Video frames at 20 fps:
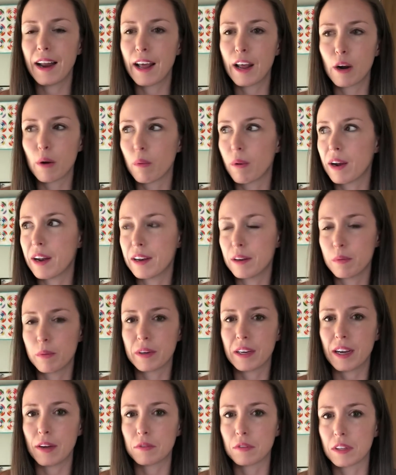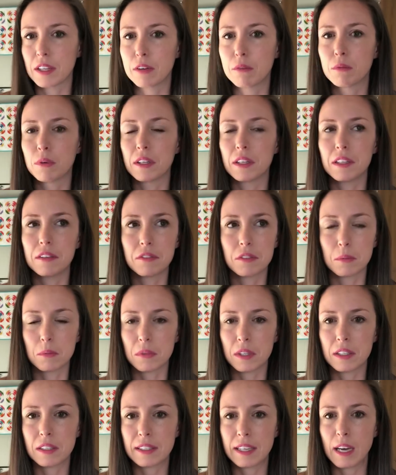I, I don't want anyone to have to like relive
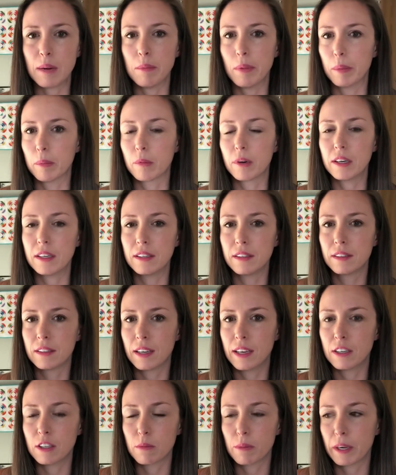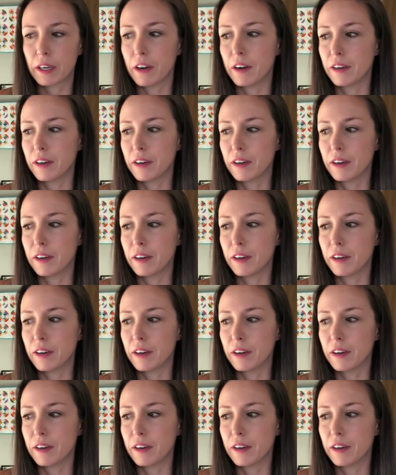some sad memory to enter my